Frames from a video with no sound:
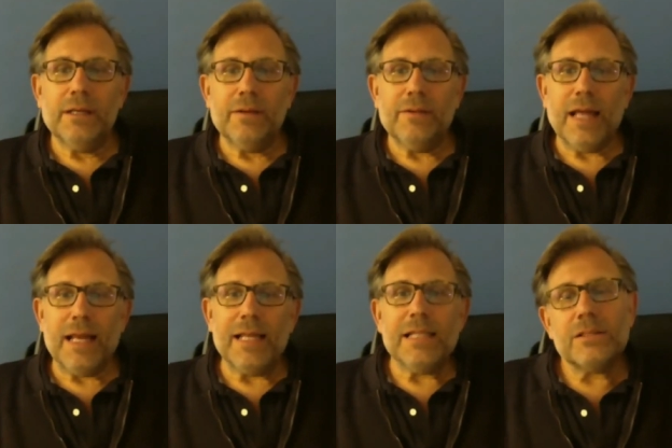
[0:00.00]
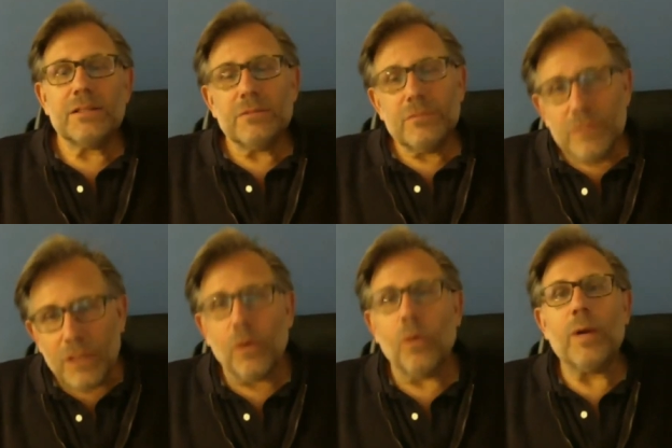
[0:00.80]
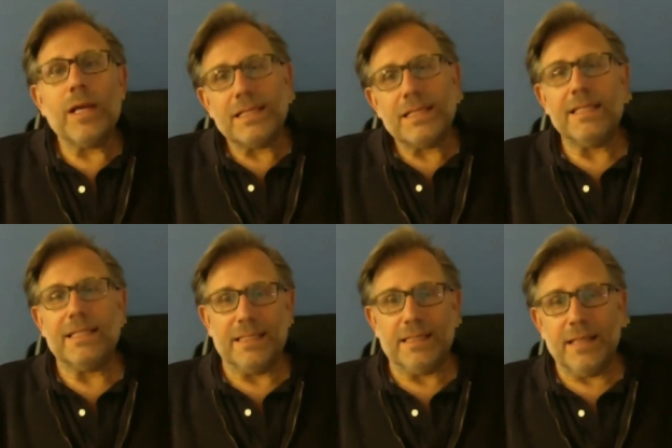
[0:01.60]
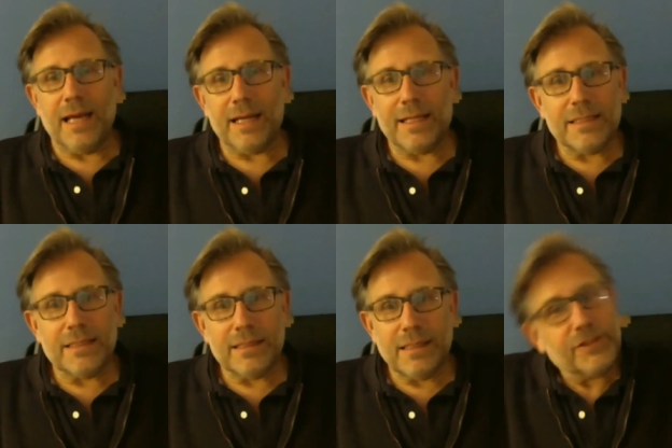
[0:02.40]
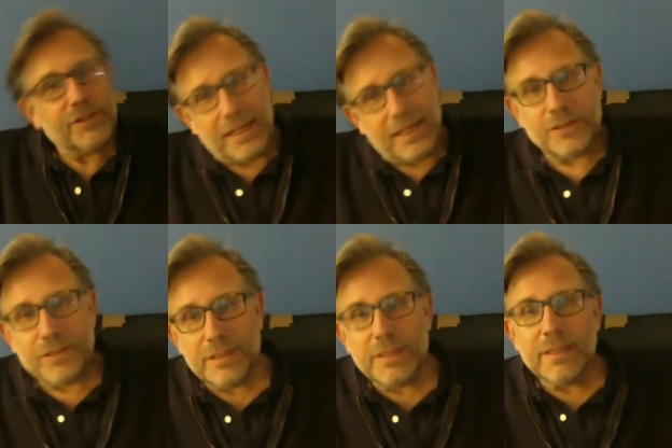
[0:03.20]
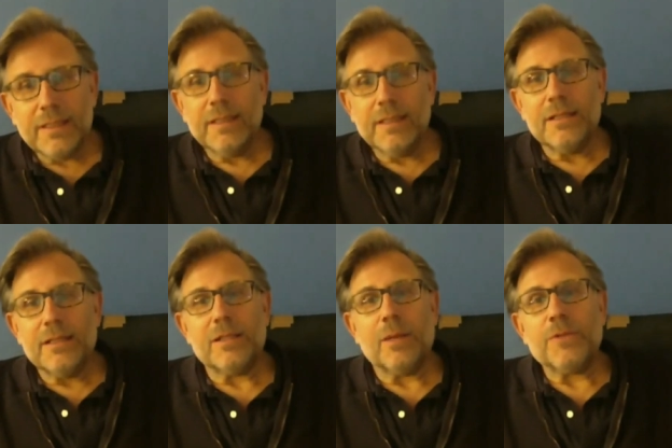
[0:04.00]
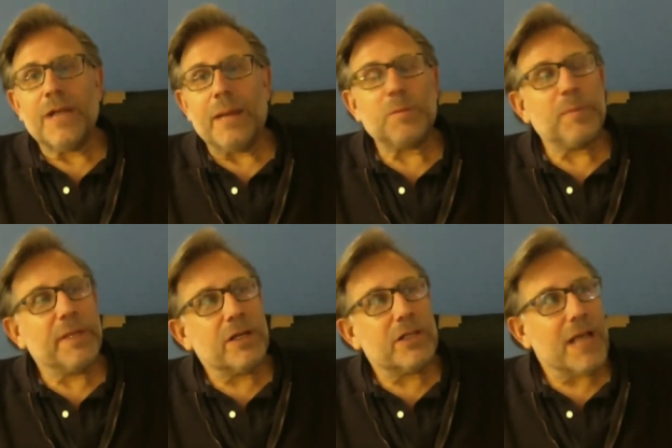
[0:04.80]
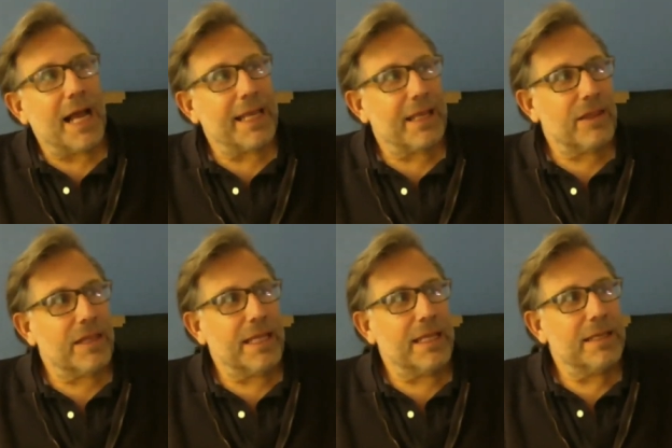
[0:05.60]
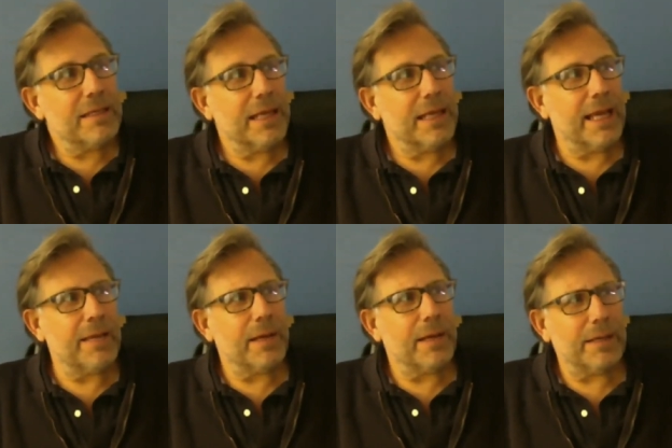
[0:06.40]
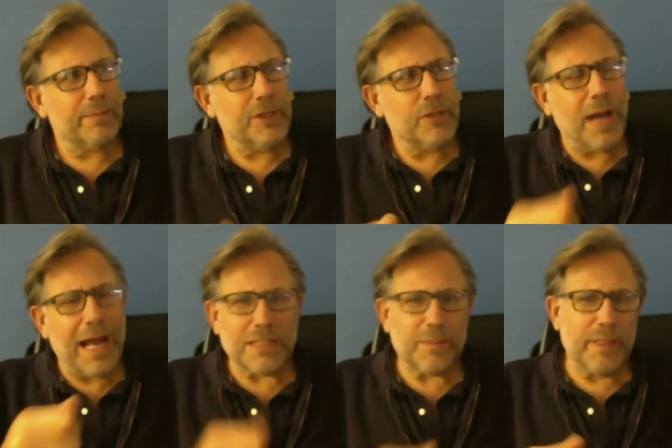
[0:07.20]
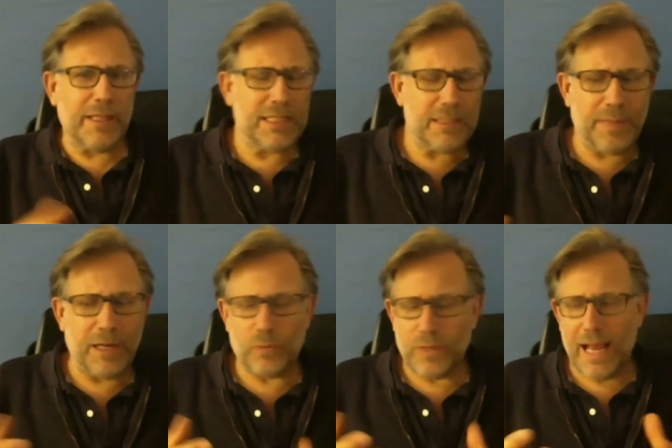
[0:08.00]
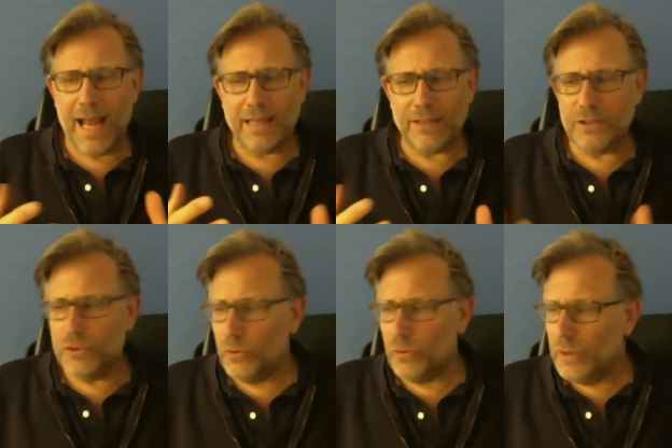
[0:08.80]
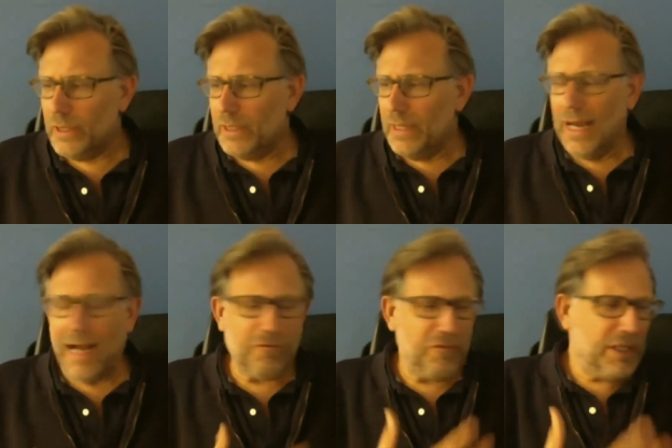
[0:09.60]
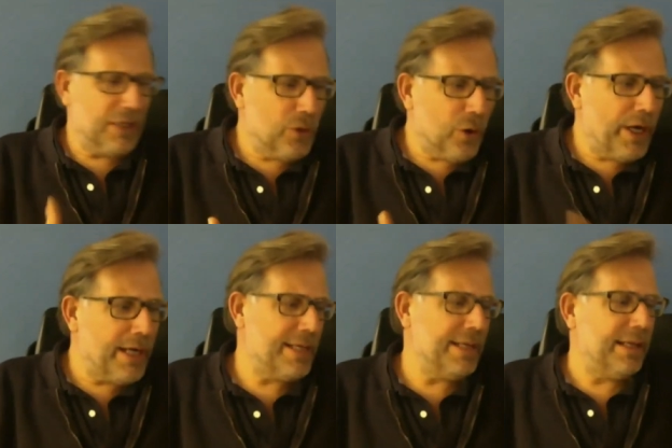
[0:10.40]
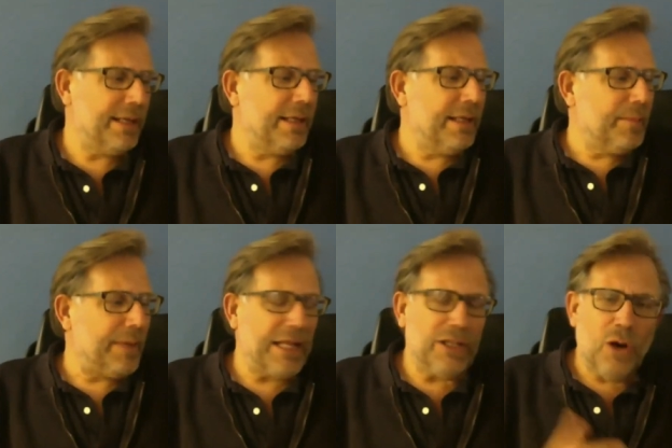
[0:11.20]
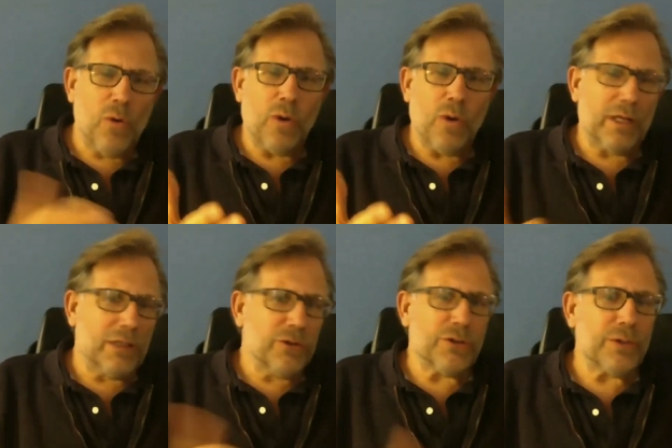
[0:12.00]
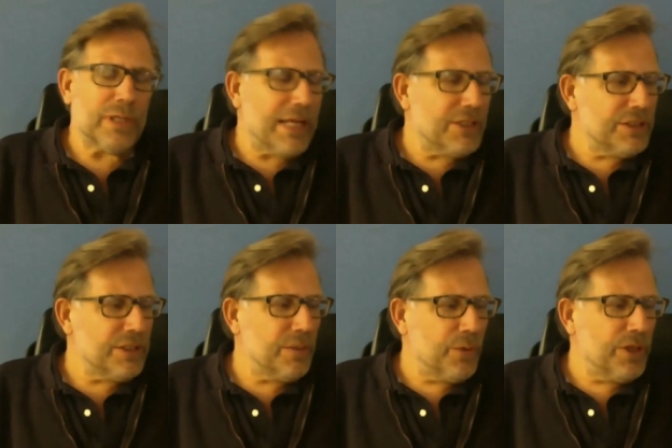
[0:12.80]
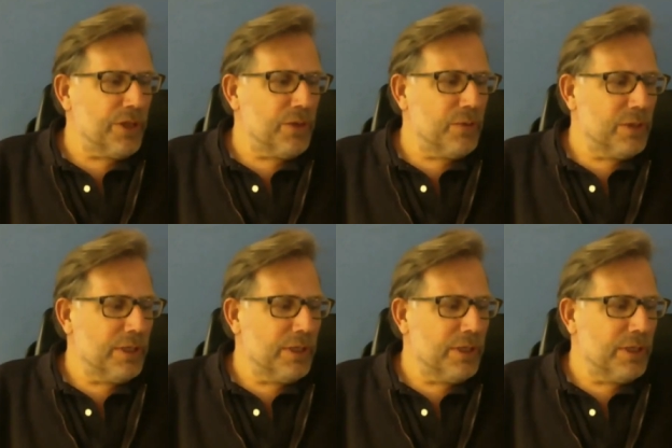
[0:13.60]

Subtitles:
that is not always easy. That is a challenge sometimes, because I can think, hey, you asked me this about what I had to do. I feel annoyed, but I don't want to lose the relationship with you.